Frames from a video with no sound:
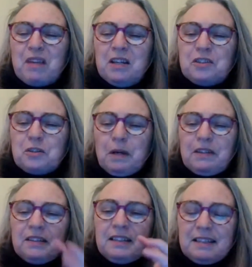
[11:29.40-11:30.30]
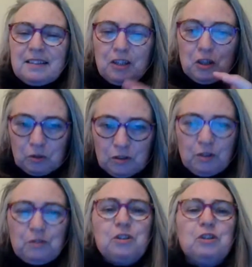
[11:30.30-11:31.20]
So whether these are your two
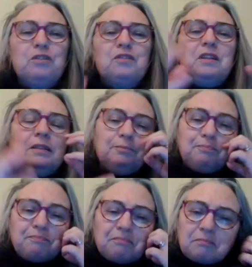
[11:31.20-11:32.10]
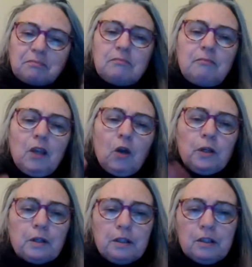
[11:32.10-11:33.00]
children, or
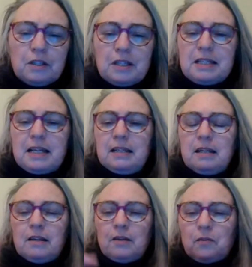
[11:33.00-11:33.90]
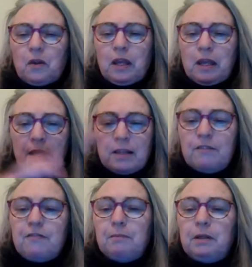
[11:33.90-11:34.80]
you can understand that in the
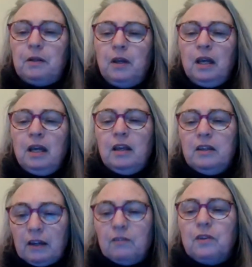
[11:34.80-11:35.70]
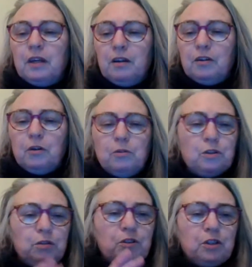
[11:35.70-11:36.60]
family, yeah, they are your
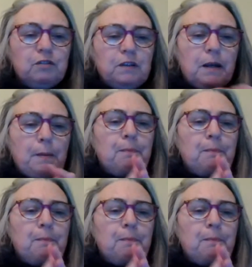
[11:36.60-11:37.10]
two children, yeah,